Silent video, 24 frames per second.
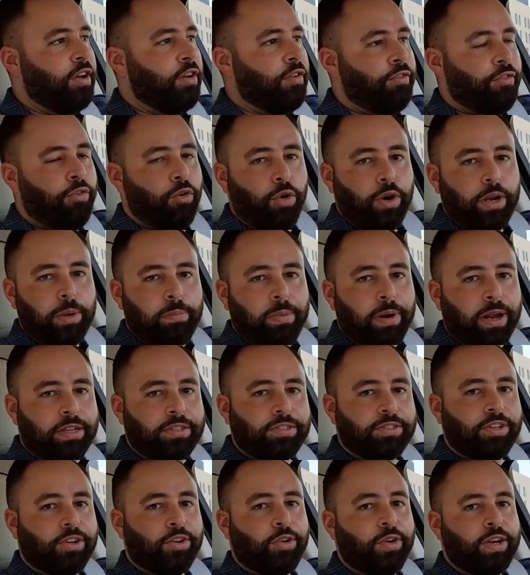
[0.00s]

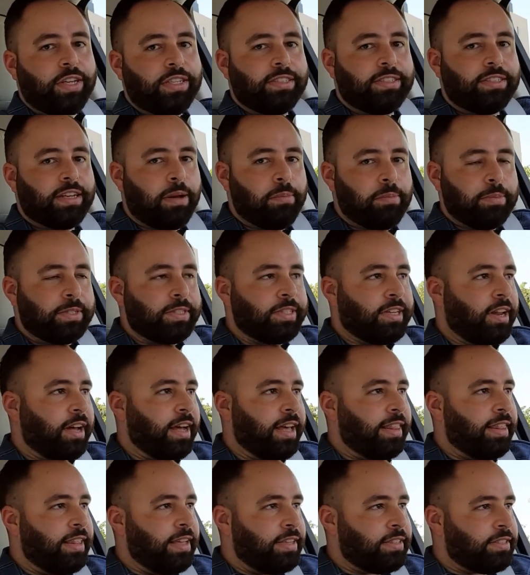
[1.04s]
40+ degree summers
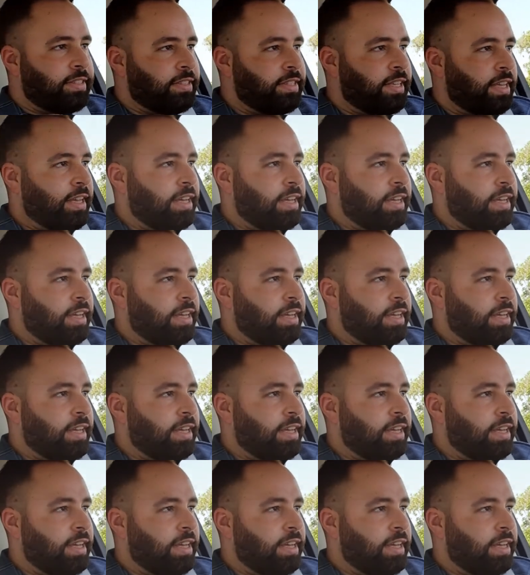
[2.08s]
like this,